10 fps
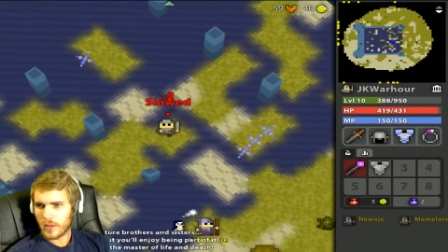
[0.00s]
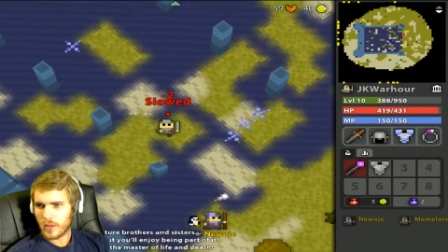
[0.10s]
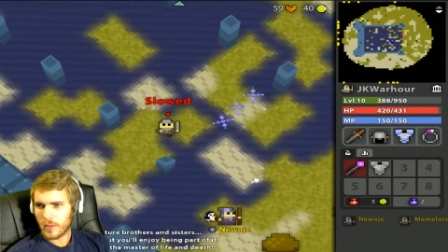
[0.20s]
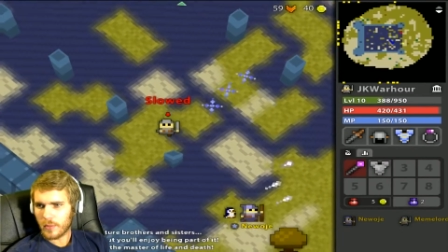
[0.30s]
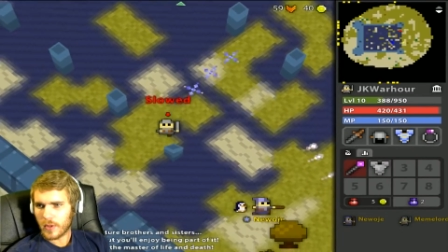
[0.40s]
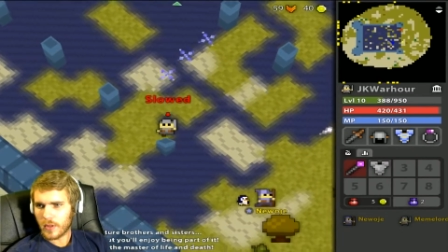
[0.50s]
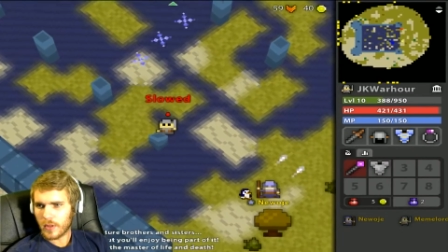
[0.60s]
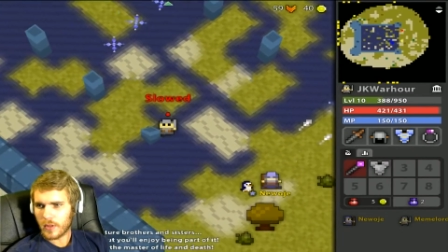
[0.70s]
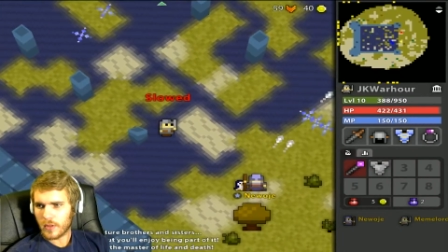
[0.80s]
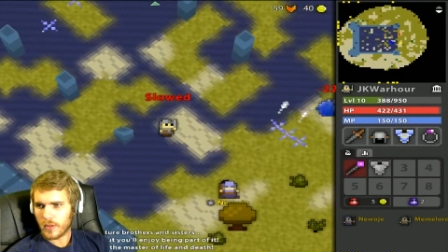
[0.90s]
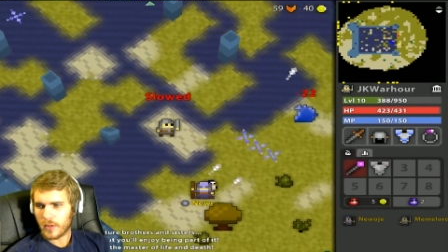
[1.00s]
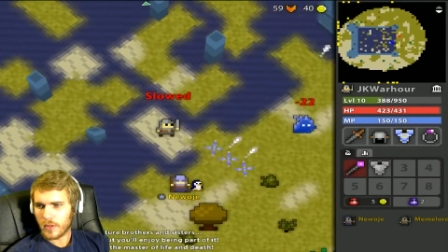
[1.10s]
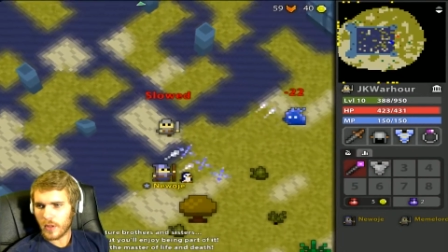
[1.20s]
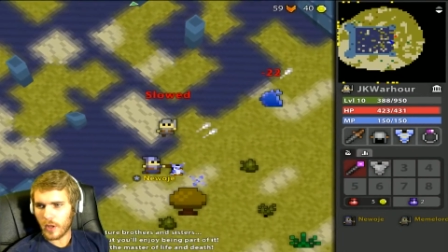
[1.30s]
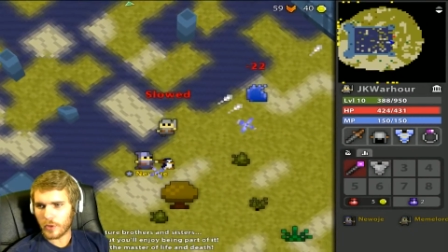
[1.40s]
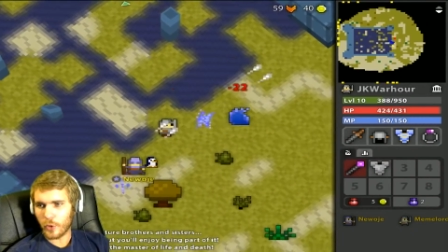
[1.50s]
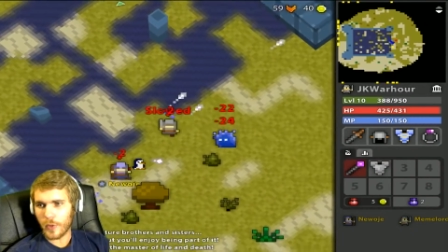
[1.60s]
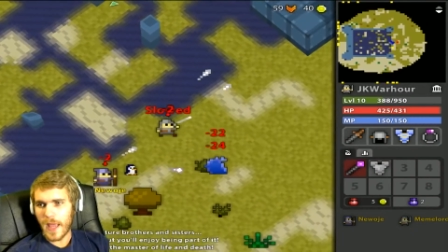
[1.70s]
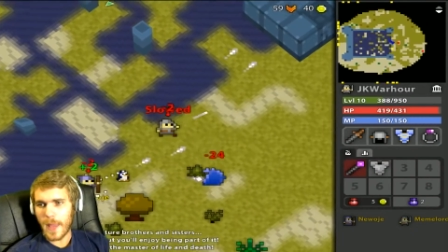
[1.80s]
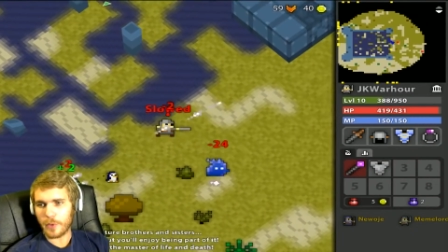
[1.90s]
Oh, anything. Oh,
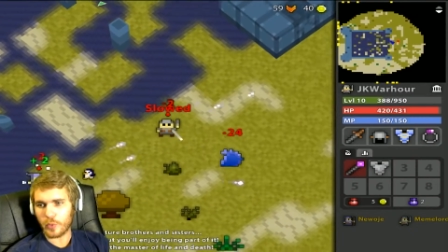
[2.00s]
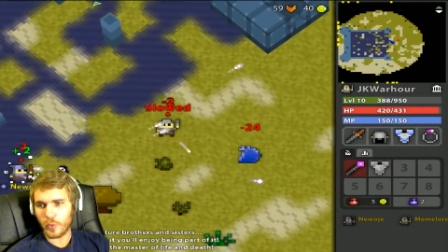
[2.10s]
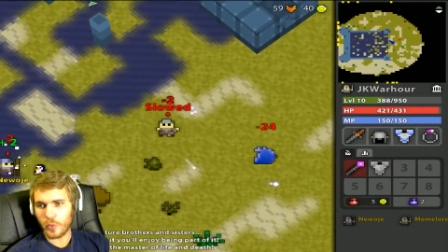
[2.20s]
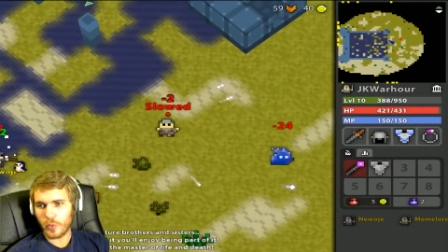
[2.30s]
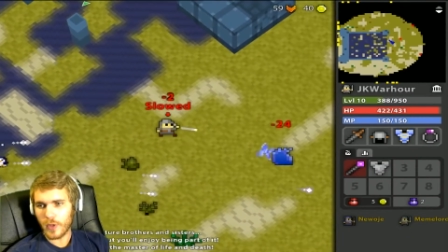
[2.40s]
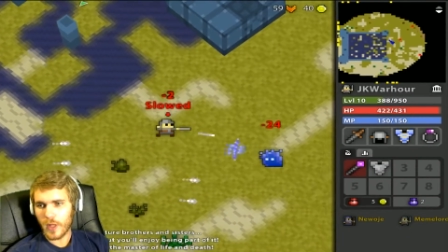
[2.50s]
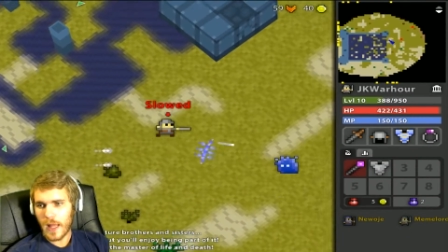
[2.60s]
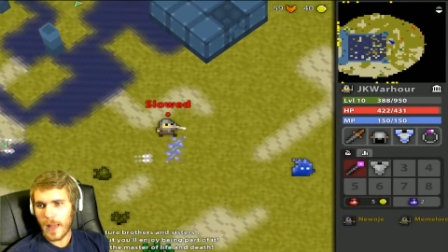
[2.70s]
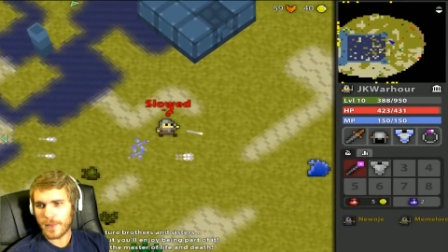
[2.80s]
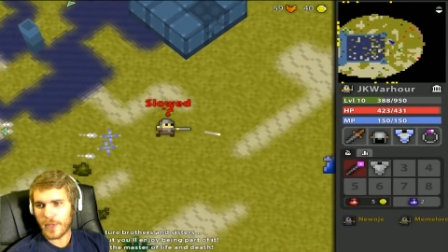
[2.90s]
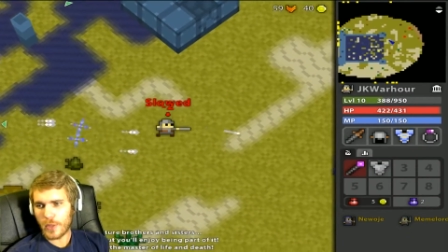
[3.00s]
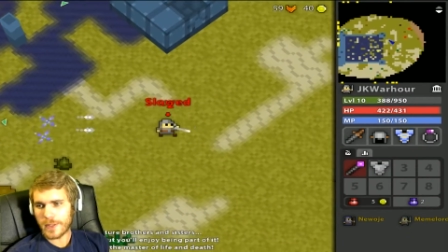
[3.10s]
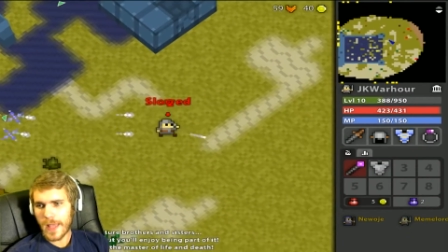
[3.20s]
two damage. Woo. I'm